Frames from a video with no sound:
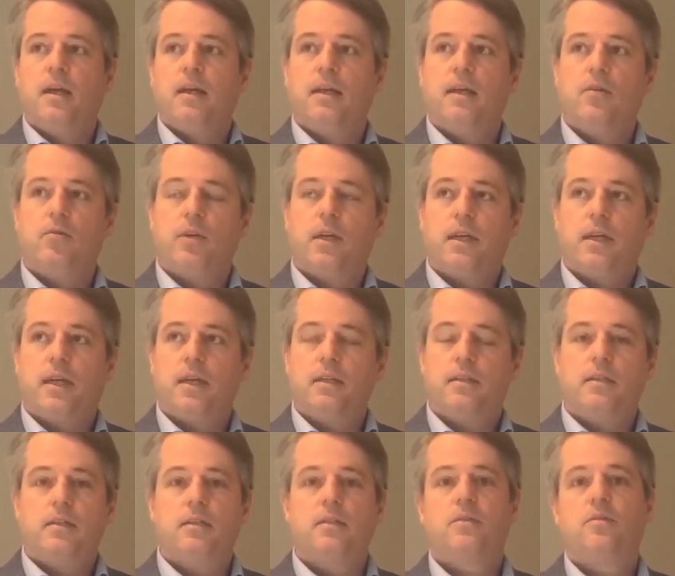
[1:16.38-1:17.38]

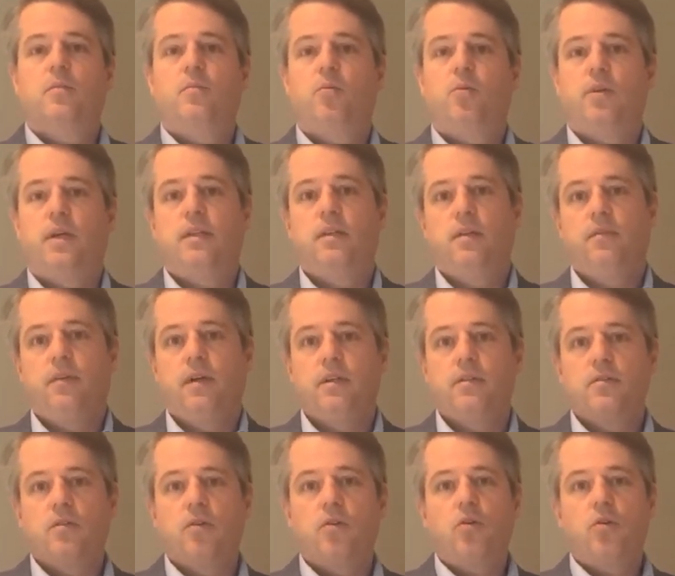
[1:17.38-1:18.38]
Hidradenitis suppurativa
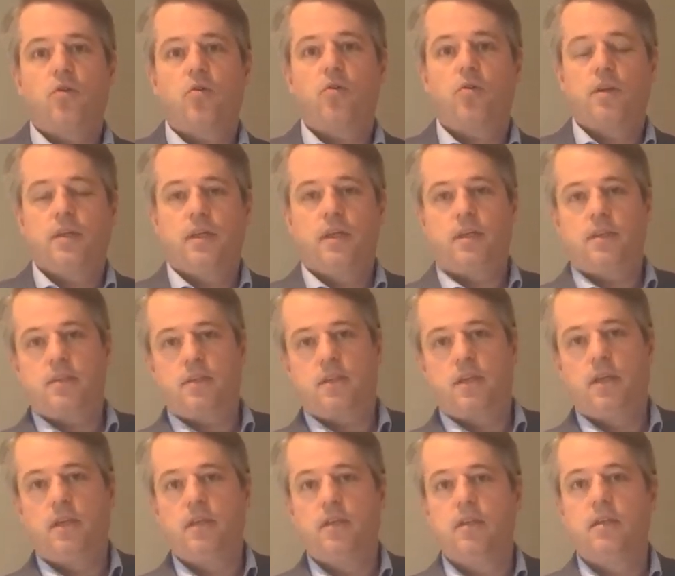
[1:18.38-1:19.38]
is a chronic
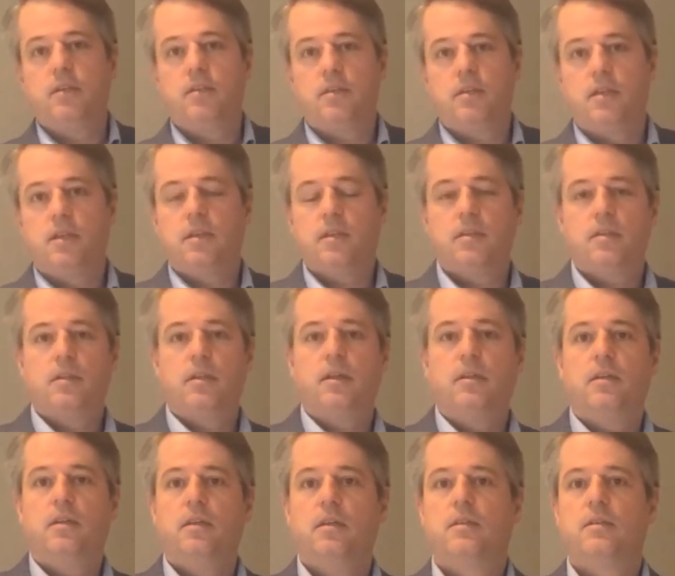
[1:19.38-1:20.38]
skin disease
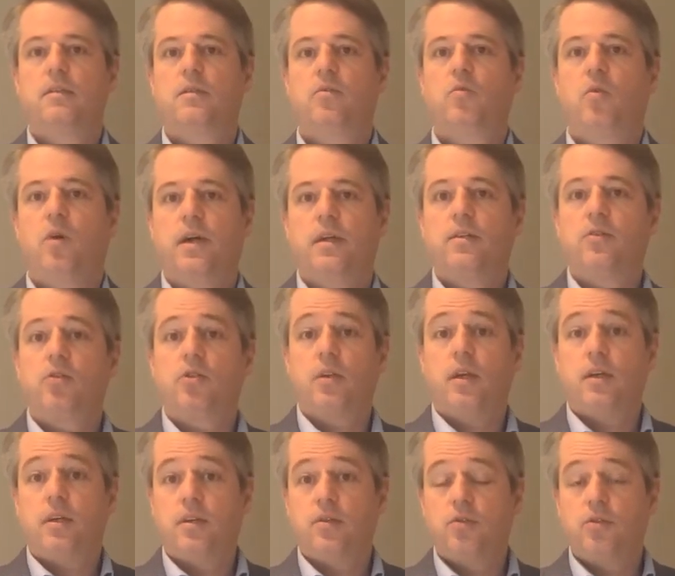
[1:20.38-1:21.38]
that is quite
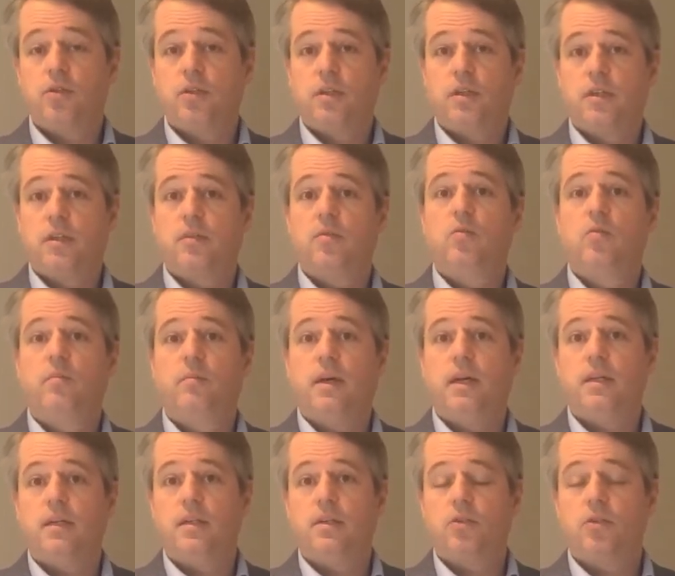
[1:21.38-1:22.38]
challenging to
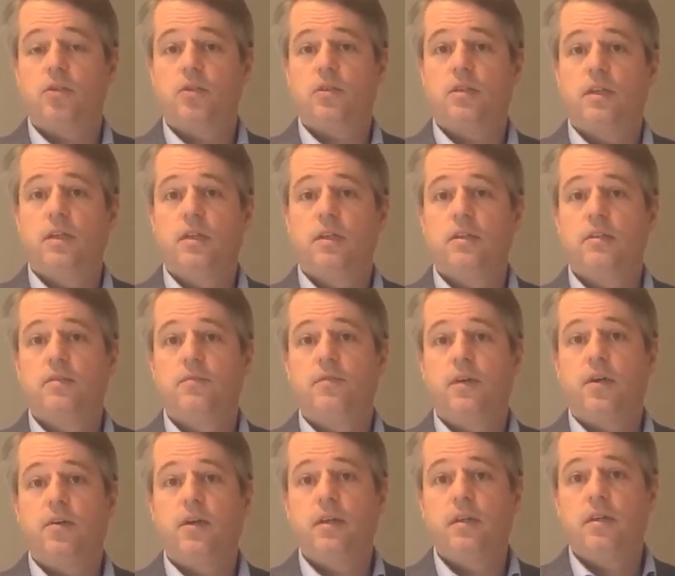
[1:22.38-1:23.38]
manage. It is
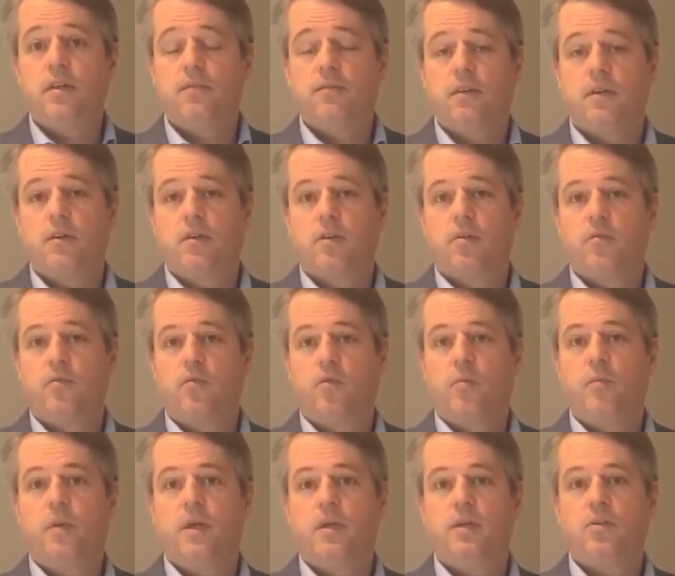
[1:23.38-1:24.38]
very difficult for
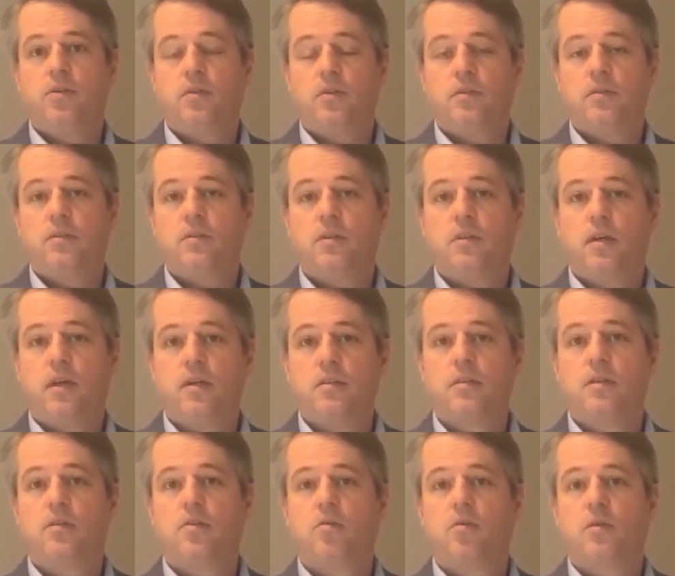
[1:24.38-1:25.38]
patients as
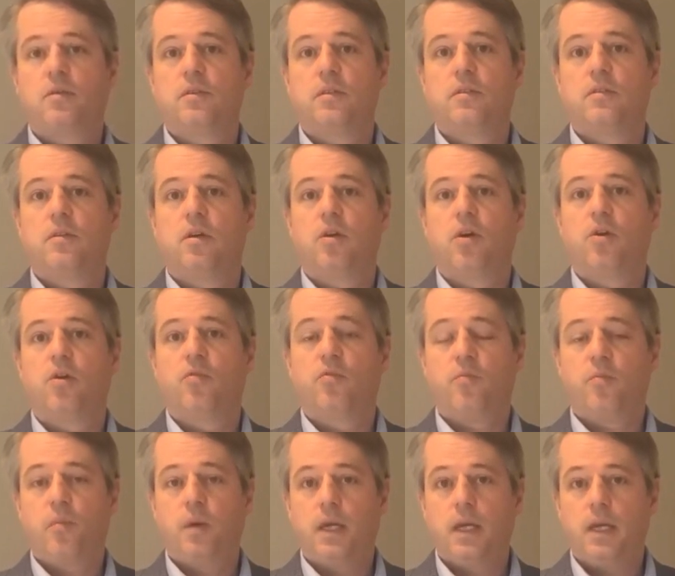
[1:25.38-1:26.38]
it causes a lot
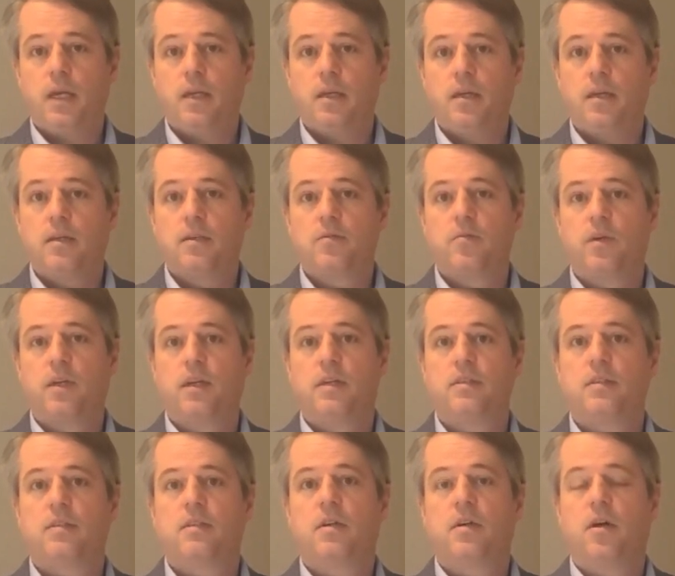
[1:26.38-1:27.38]
of pain as well
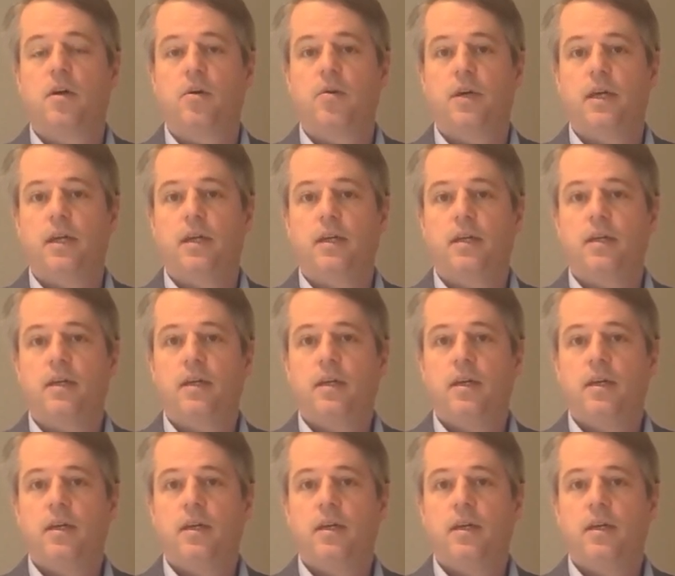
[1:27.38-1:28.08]
as scarring.